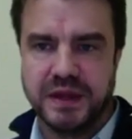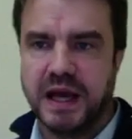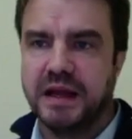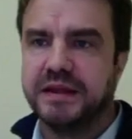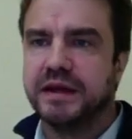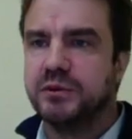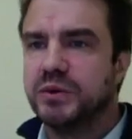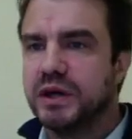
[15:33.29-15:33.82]

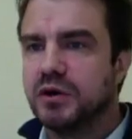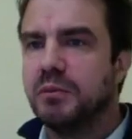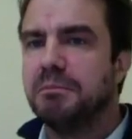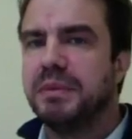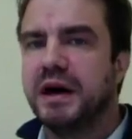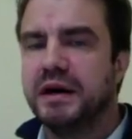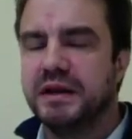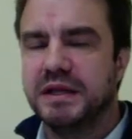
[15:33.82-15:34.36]
And then we
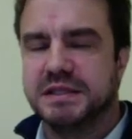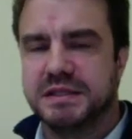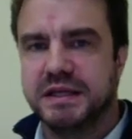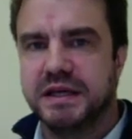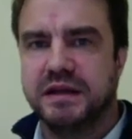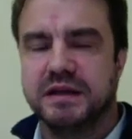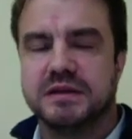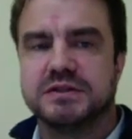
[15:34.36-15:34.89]
combine this
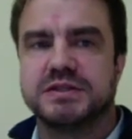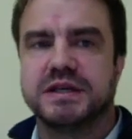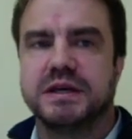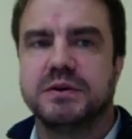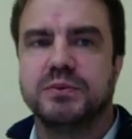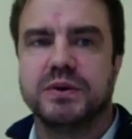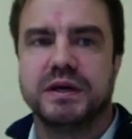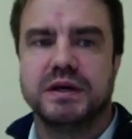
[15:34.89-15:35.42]
data in the
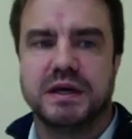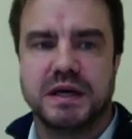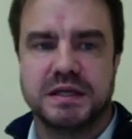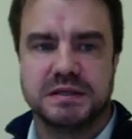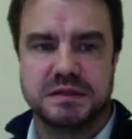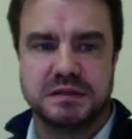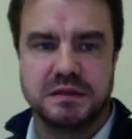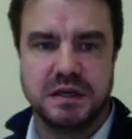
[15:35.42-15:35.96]
same way
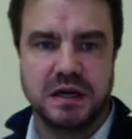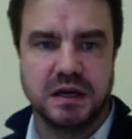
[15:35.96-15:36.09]
as